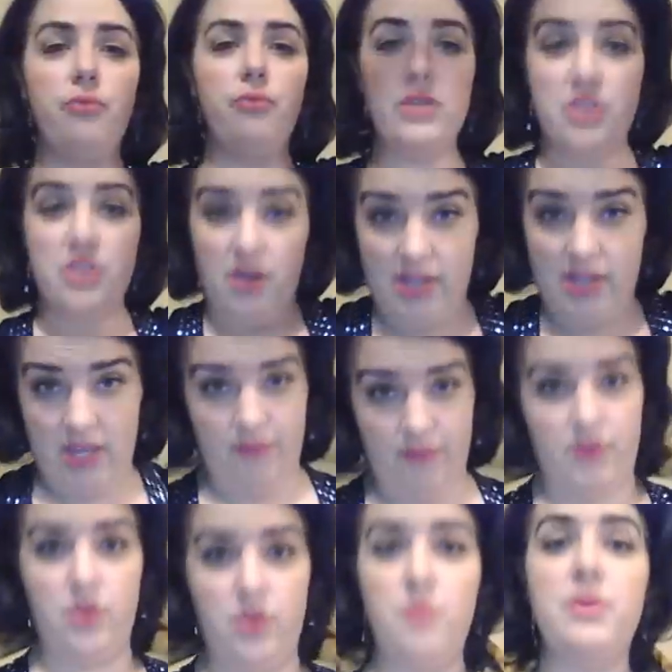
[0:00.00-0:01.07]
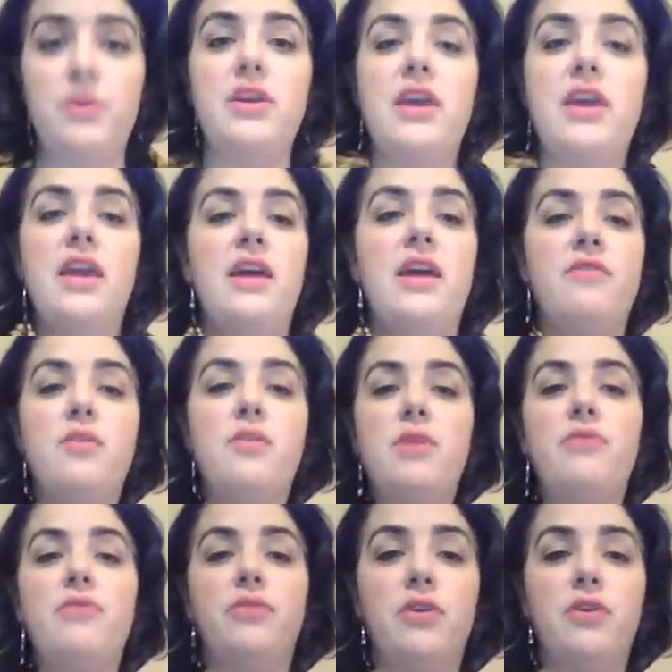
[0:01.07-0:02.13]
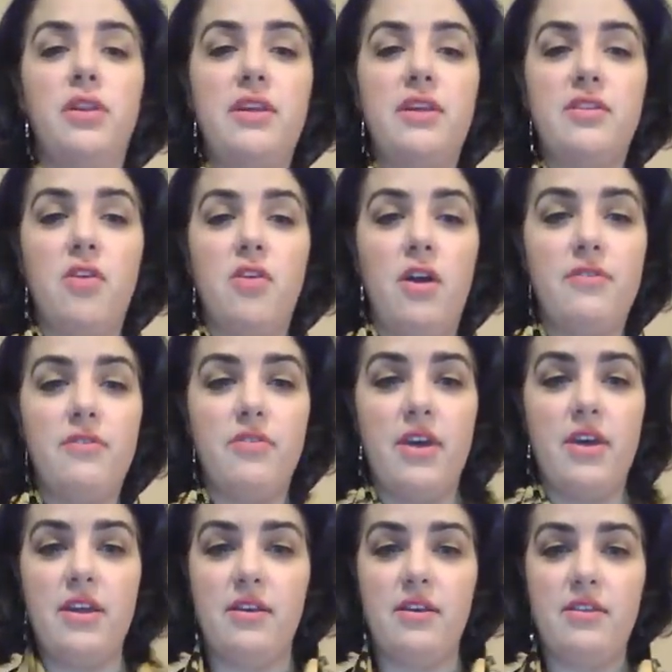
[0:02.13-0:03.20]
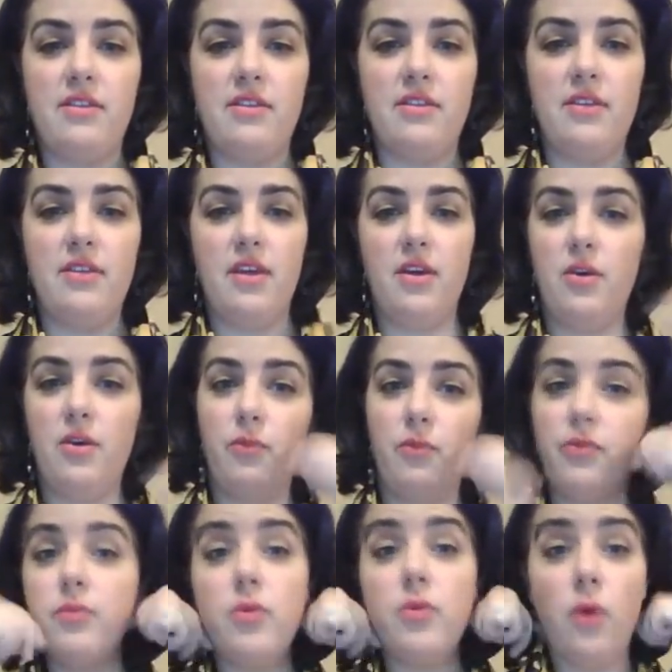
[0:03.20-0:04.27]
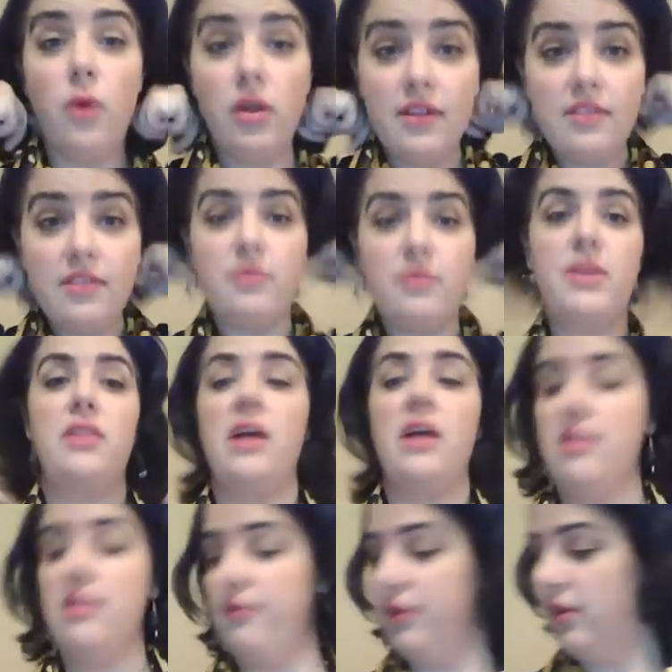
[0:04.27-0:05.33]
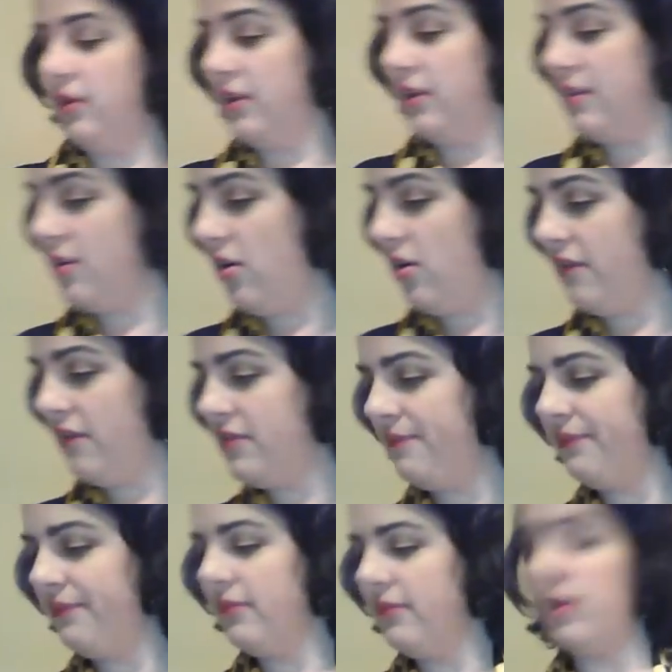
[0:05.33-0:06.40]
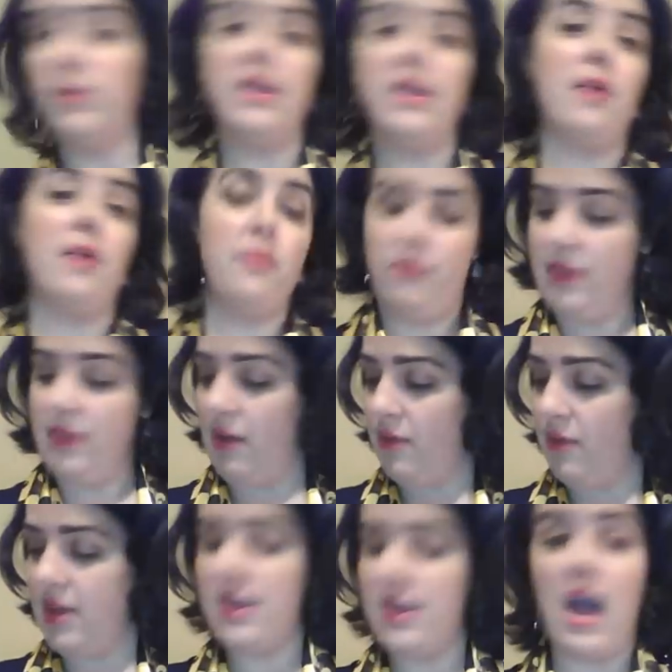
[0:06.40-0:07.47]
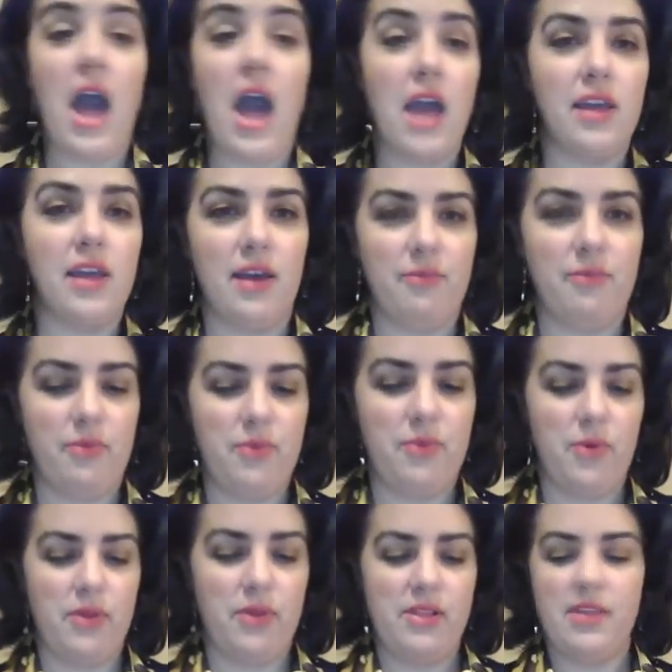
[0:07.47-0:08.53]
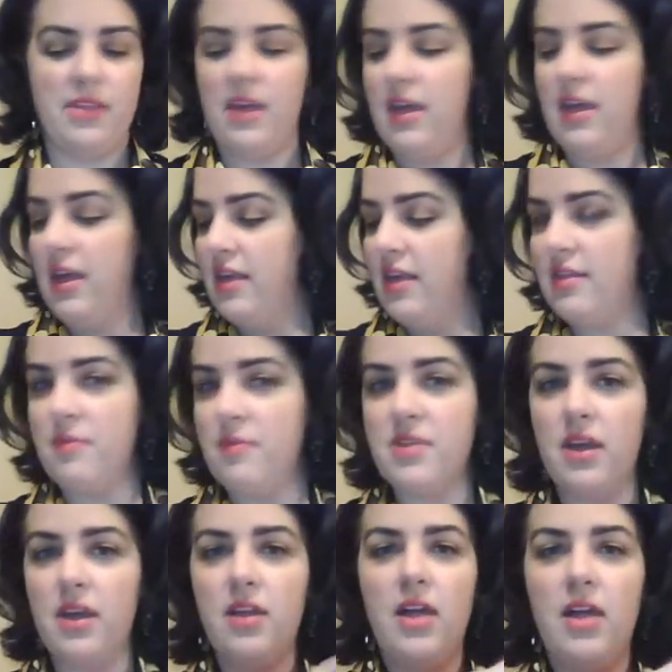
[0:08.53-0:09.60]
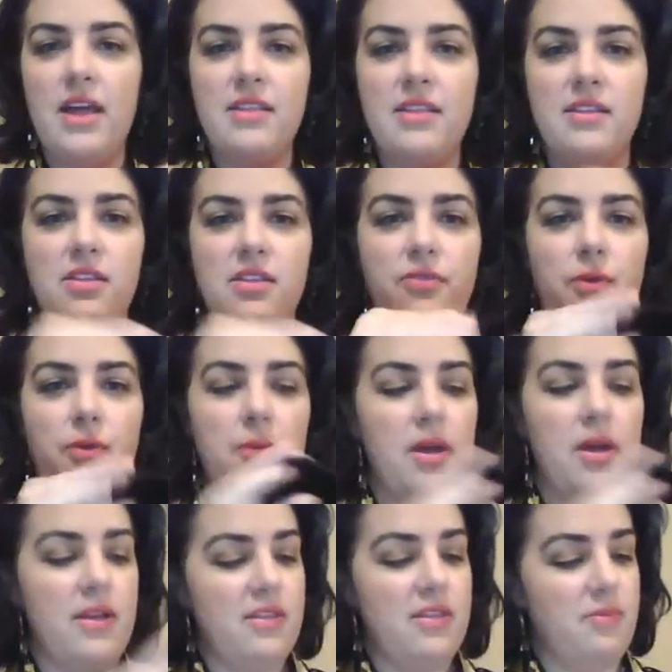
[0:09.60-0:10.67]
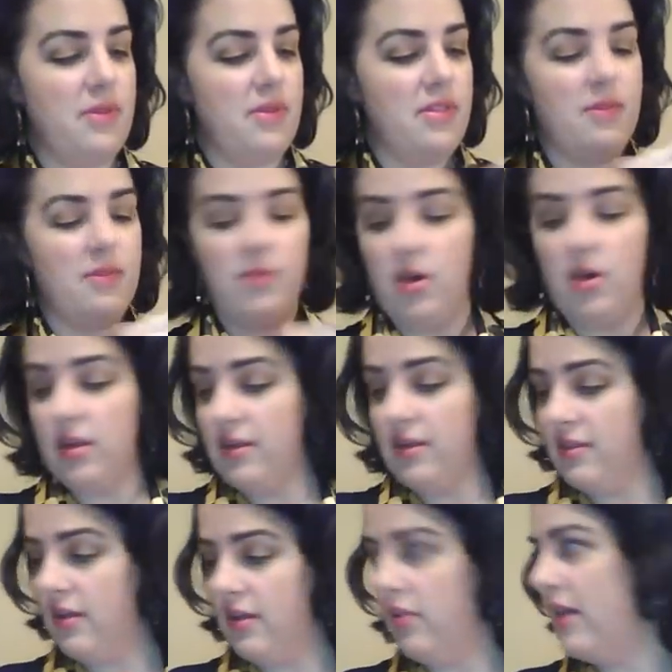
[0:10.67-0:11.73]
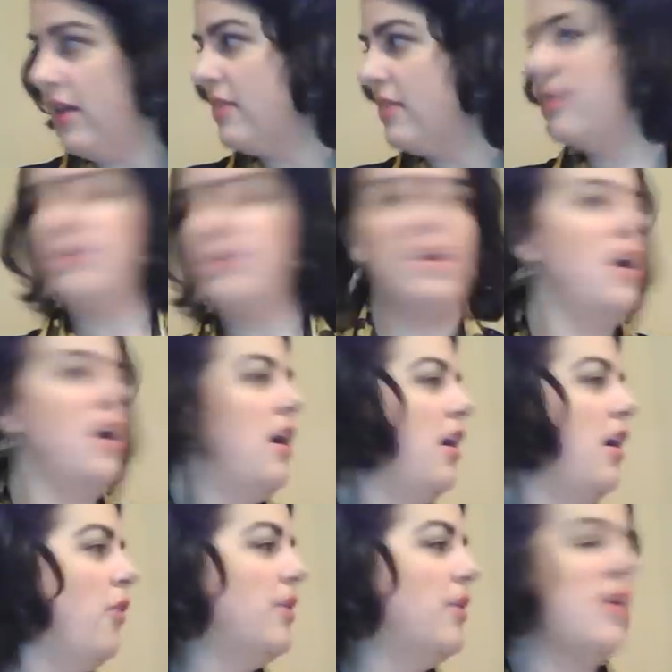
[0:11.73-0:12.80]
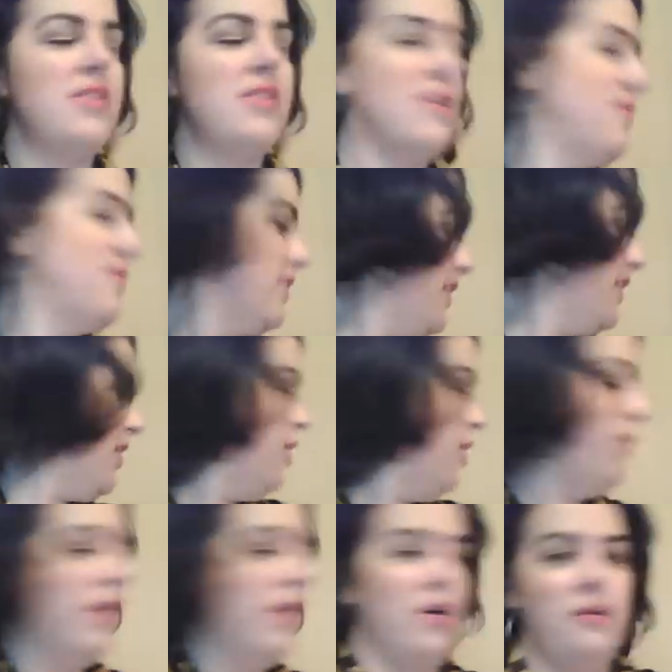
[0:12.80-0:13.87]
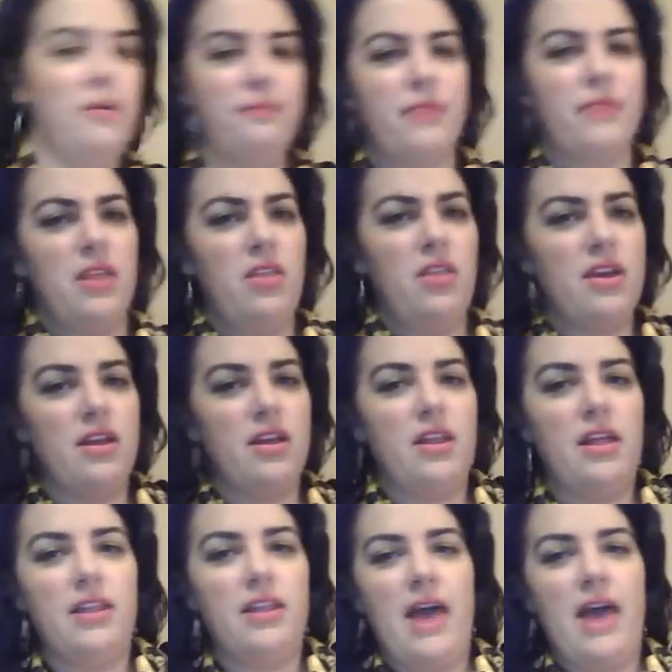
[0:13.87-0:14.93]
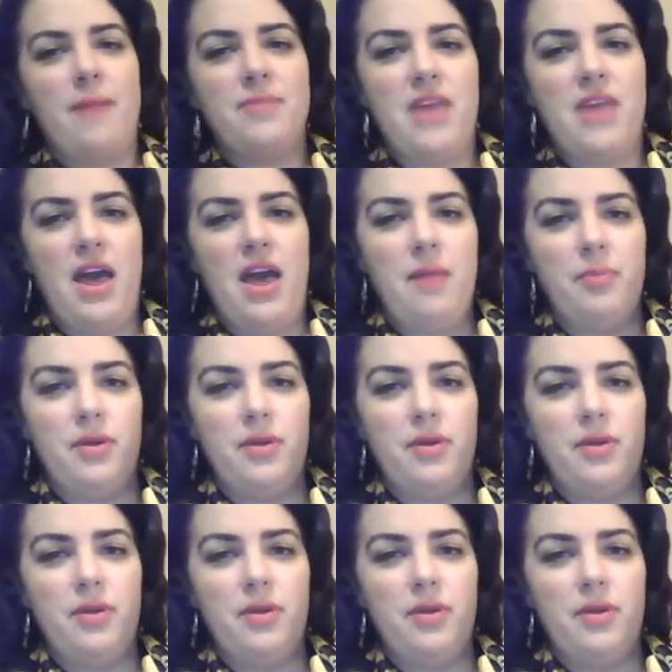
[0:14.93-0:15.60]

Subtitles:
which I already have two, but you can't have too many Florida Lee scarves, right? Because we're from New Orleans. We need lots of Florida Lee scarves. Well, no, not we. I'm from New Orleans. Some sunglasses for my husband. Some Nautica sunglasses. Oh, and other stuff's in here. Oh, look, a laptop